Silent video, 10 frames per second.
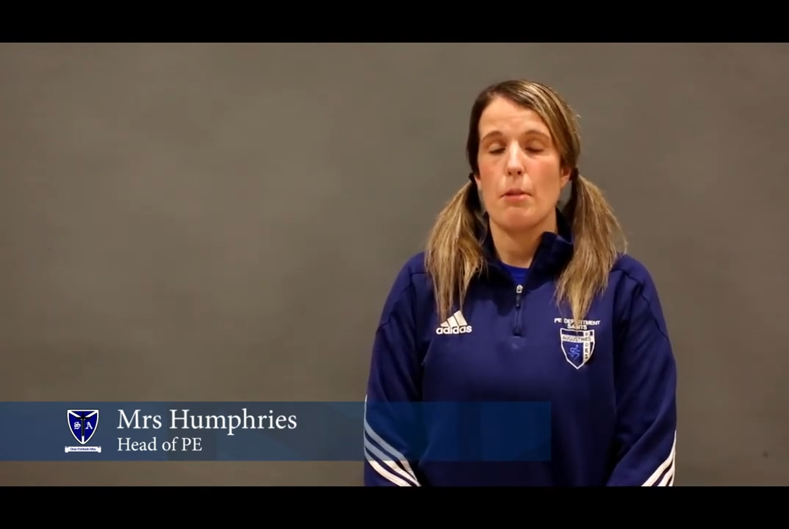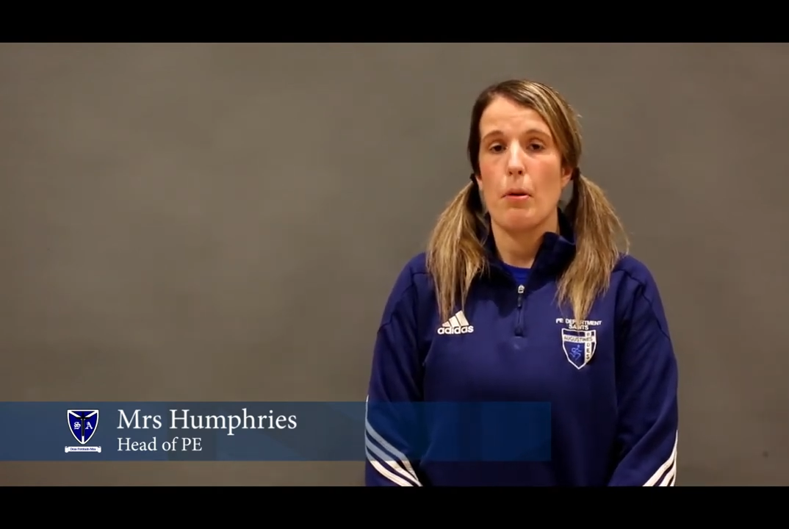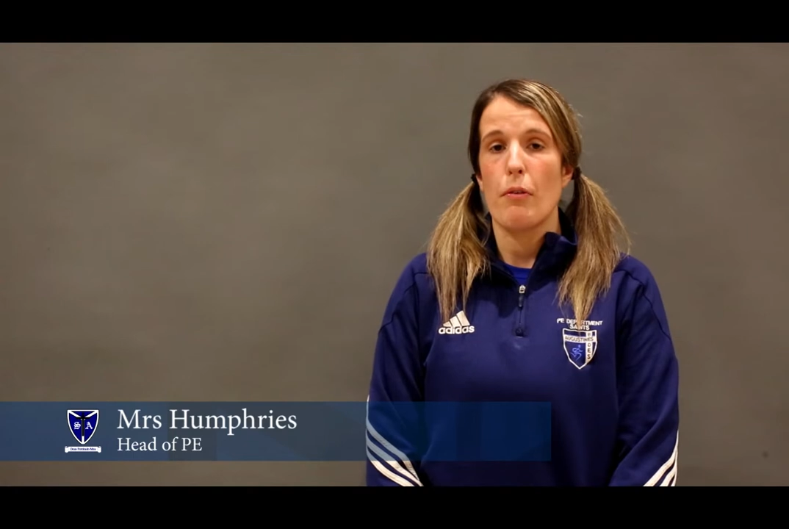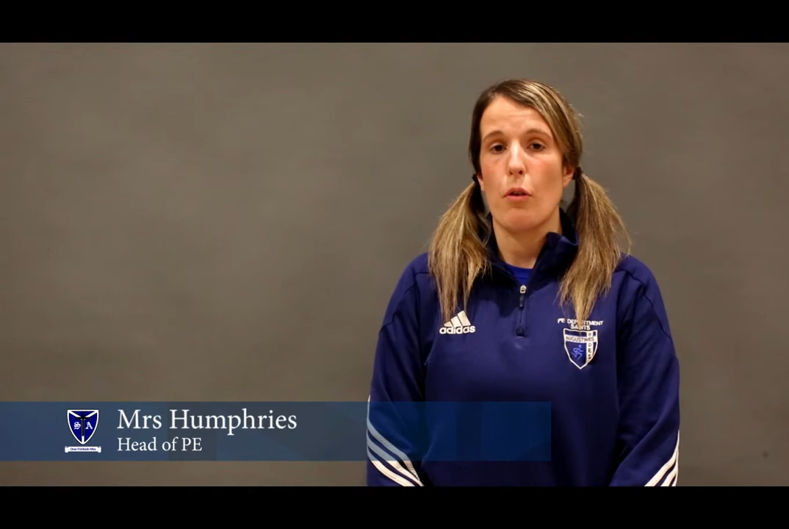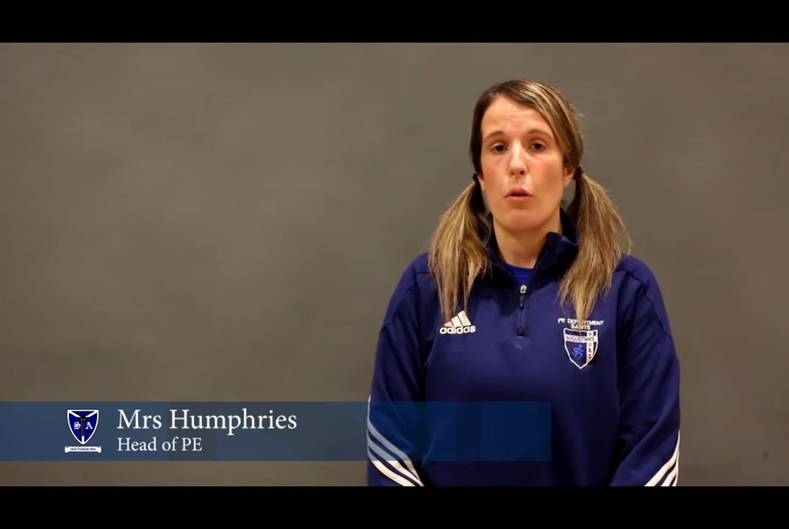a
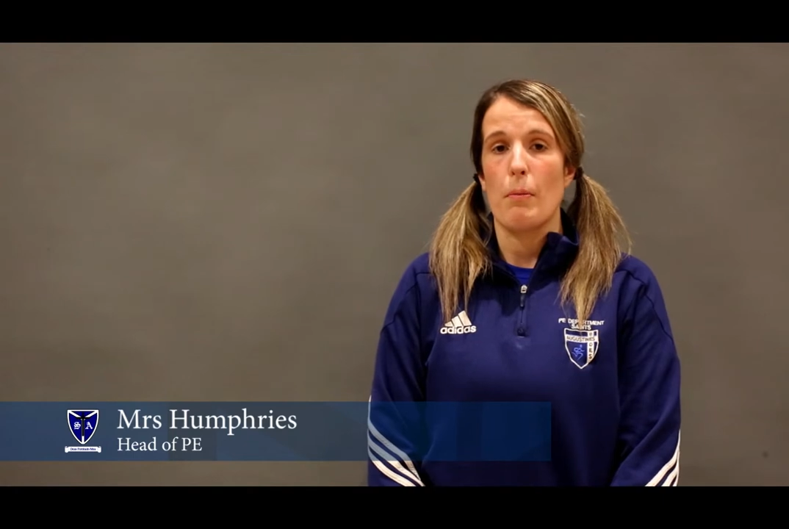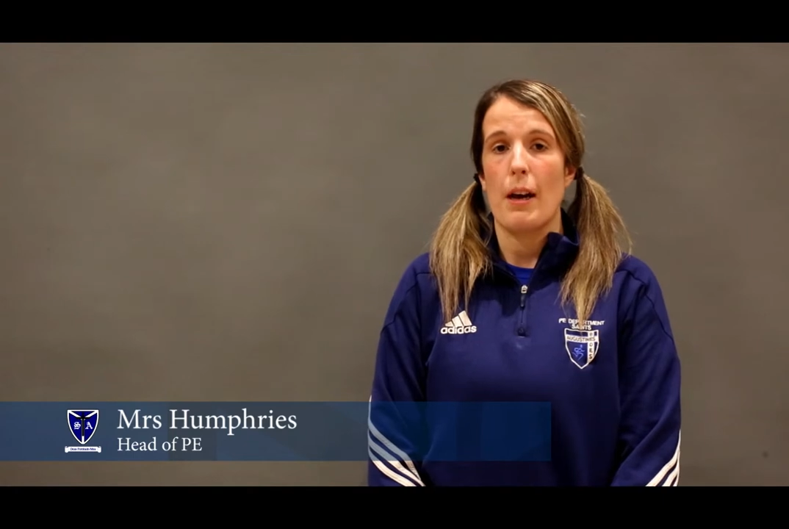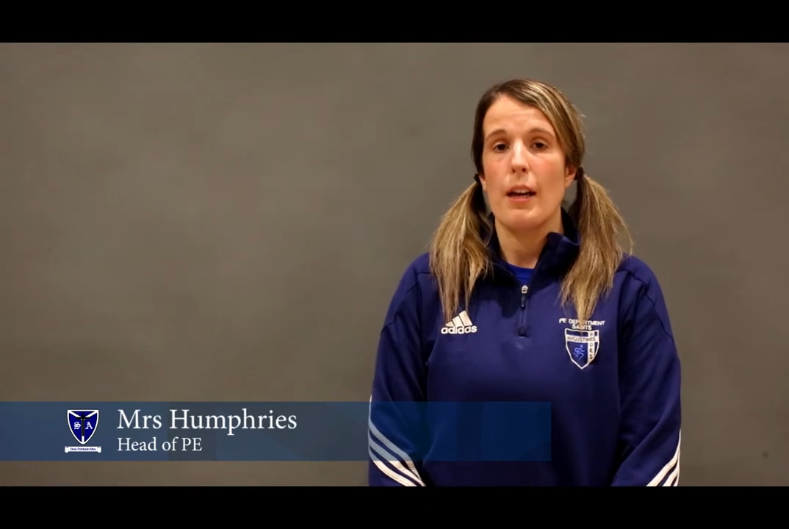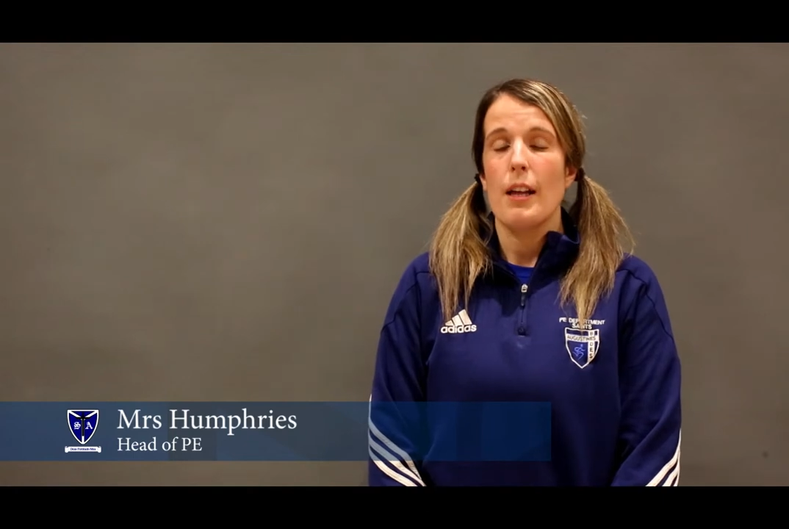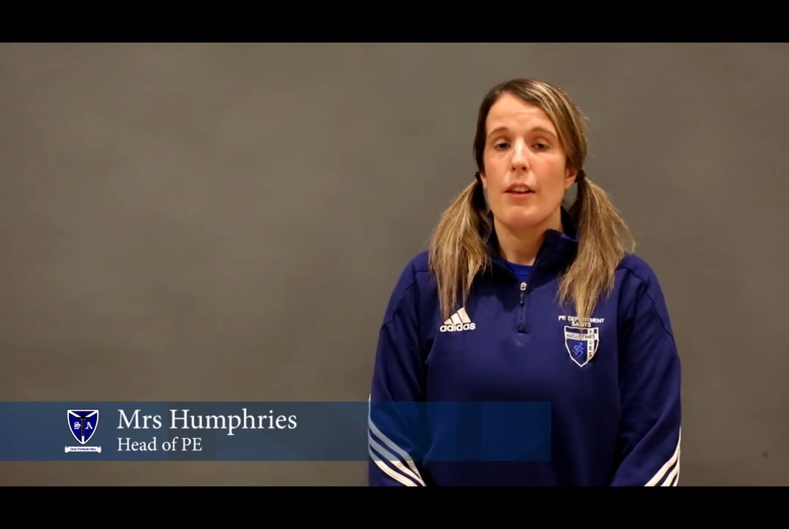performer,